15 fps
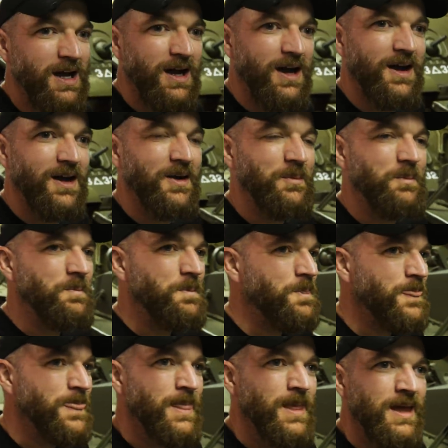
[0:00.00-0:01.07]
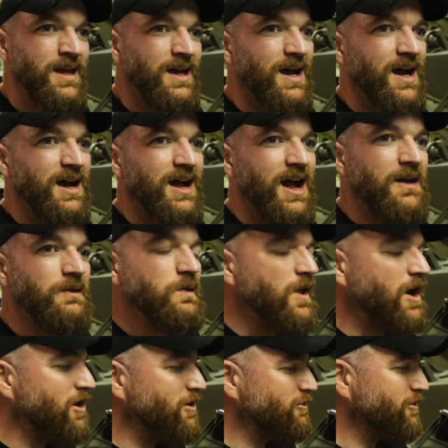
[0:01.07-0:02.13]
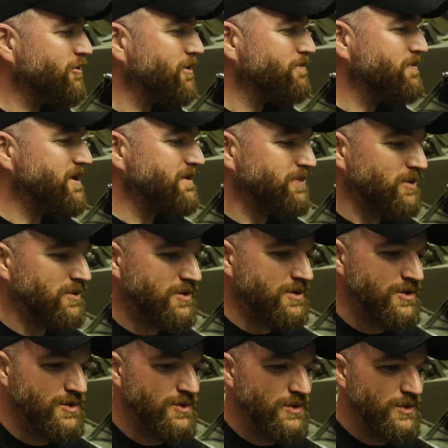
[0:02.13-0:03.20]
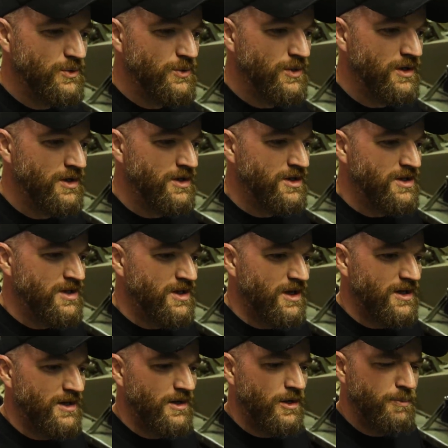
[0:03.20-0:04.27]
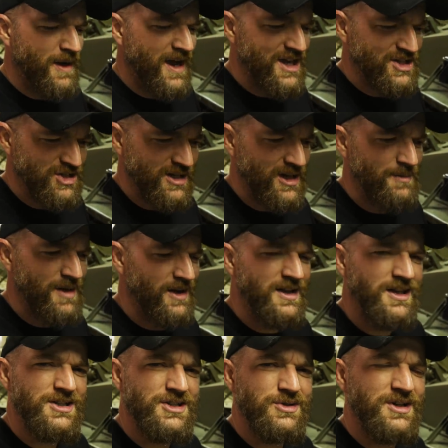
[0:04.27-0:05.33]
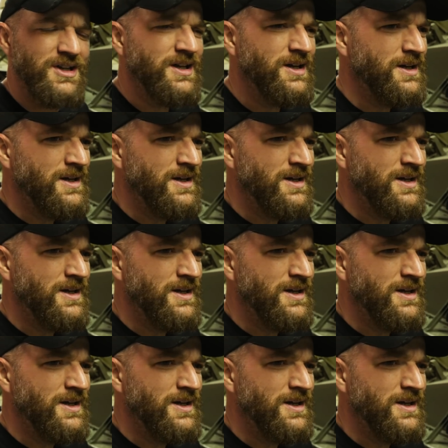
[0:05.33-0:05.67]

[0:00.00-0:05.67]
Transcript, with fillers: Um, I, I love people who uh, are passionate about history